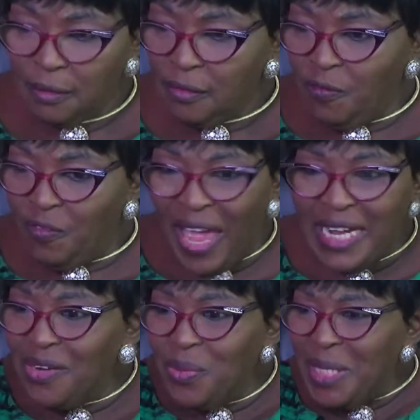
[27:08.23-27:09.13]
very
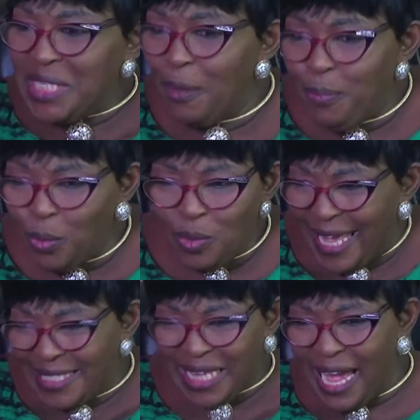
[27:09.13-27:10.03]
irritable, get
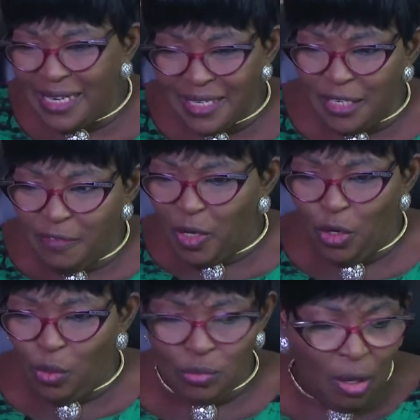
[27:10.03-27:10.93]
angry, leave me
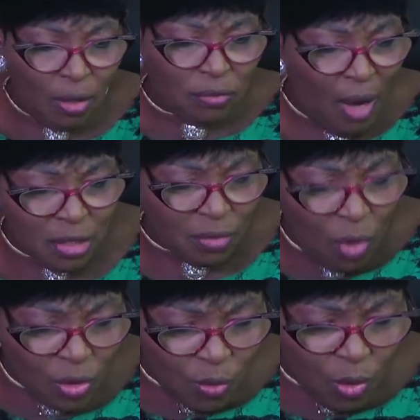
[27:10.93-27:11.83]
alone,
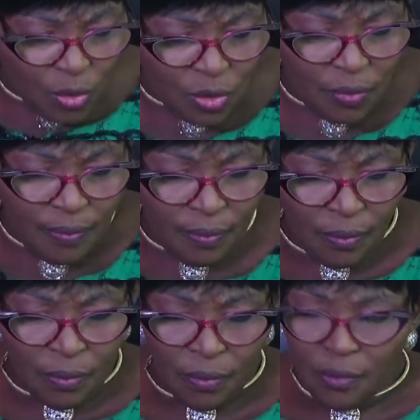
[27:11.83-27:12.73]
boss,
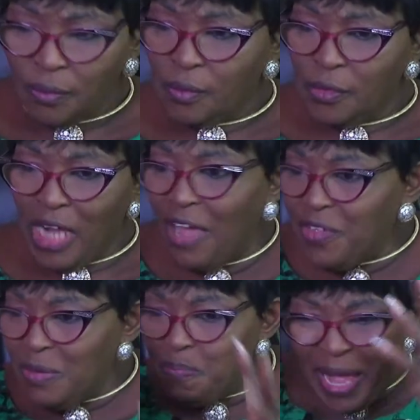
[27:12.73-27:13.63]
having
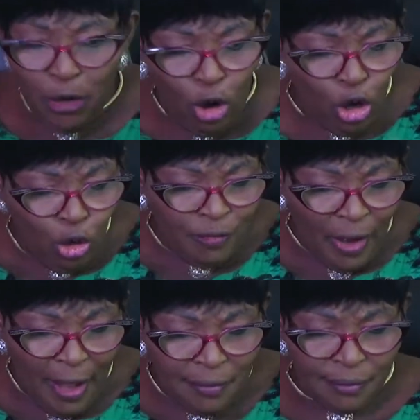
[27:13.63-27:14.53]
pain all over,
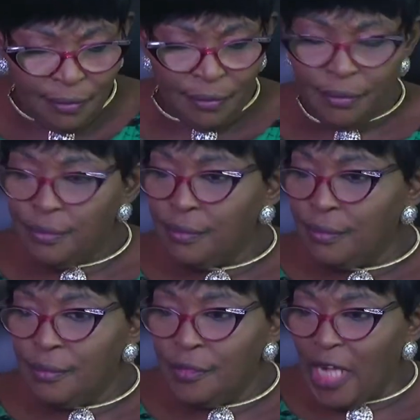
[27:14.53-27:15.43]

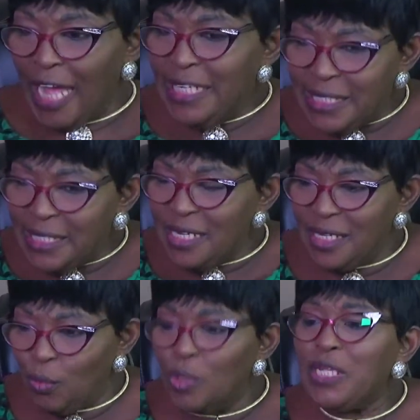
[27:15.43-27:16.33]
and he's thinking,
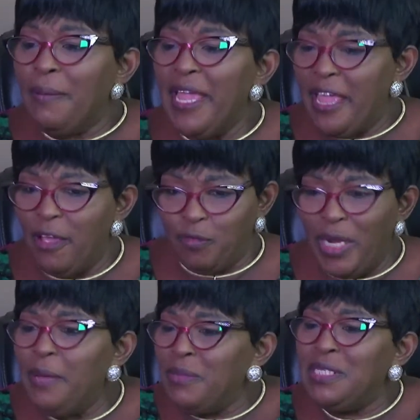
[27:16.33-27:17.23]
what am I here for? Let
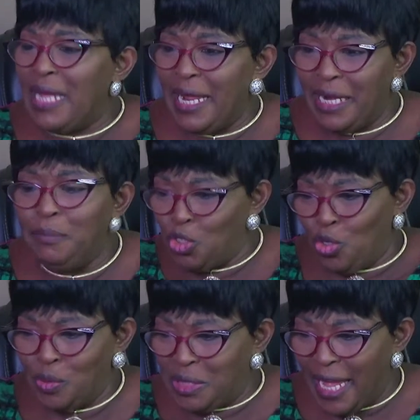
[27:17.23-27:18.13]
me die, let me
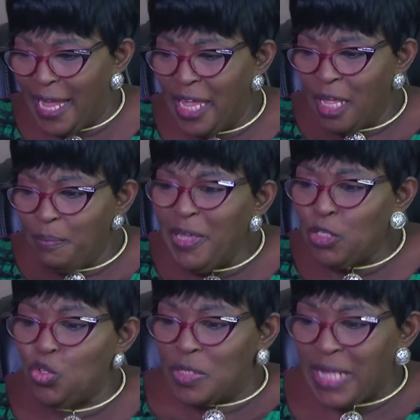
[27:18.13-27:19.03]
just die. Being
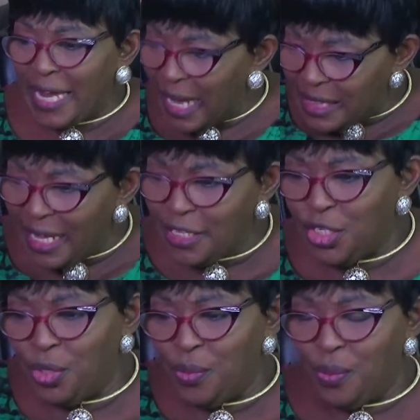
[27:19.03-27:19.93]
suicidal, thank
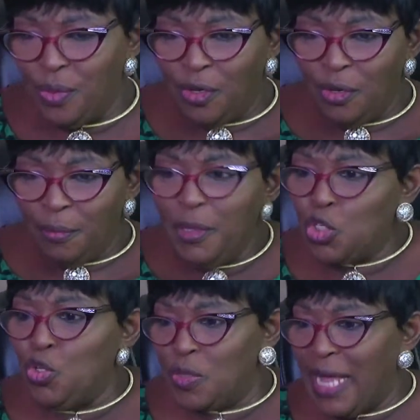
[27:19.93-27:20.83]
you. Being
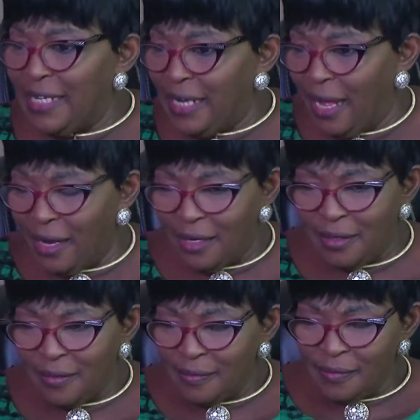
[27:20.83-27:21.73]
suicidal,
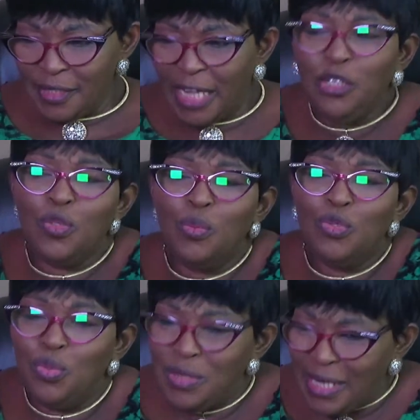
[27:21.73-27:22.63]
I just want to
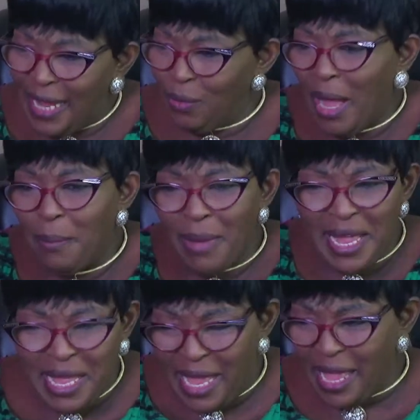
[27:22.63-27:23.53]
die. Why am I
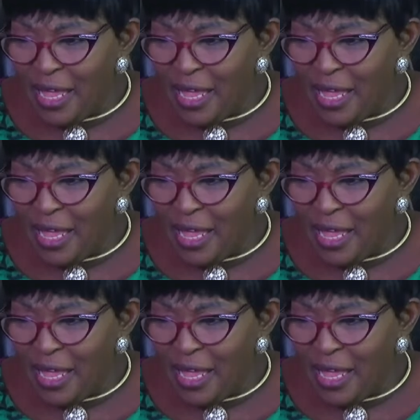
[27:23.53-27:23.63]
here?